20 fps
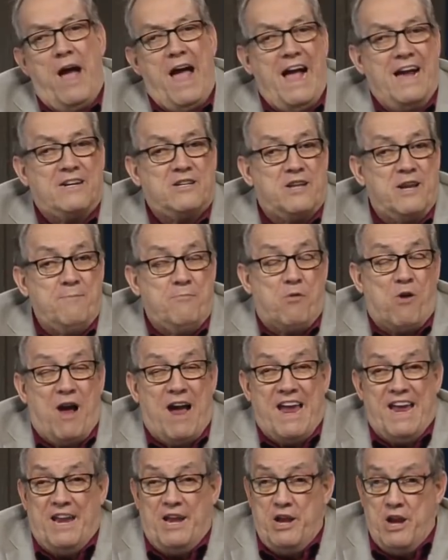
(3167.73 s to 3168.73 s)
Actually,
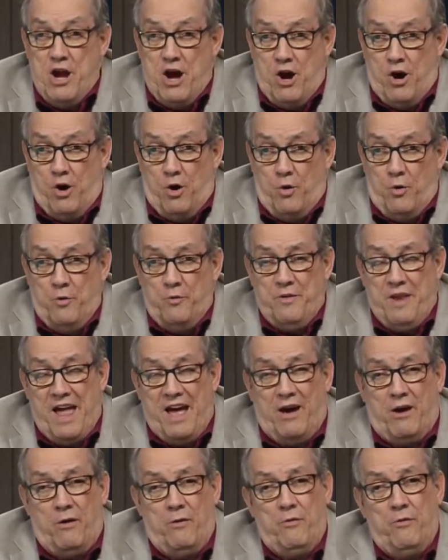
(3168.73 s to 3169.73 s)
Brian, no.
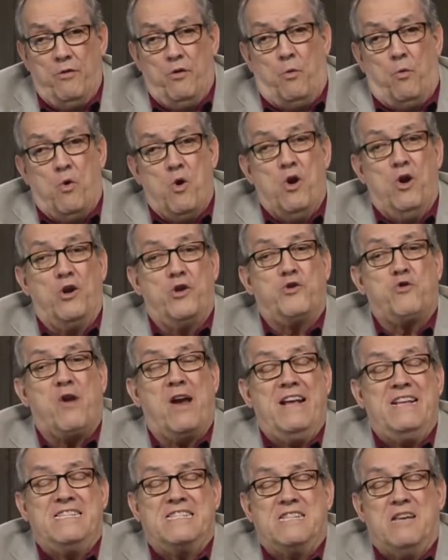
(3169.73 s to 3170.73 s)
Now, the World
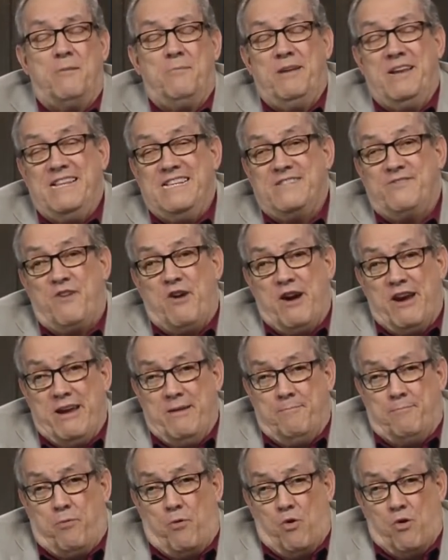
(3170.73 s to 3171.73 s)
Trade Summit is
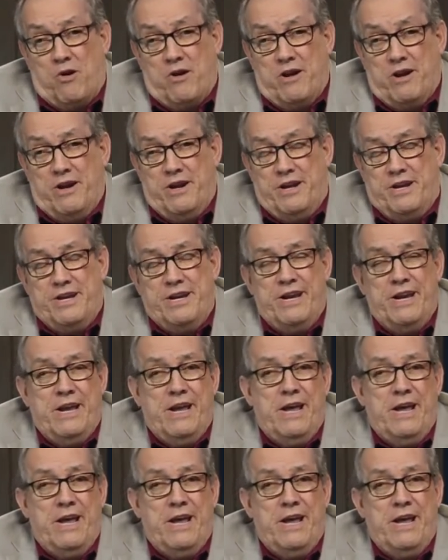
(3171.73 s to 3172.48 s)
very important.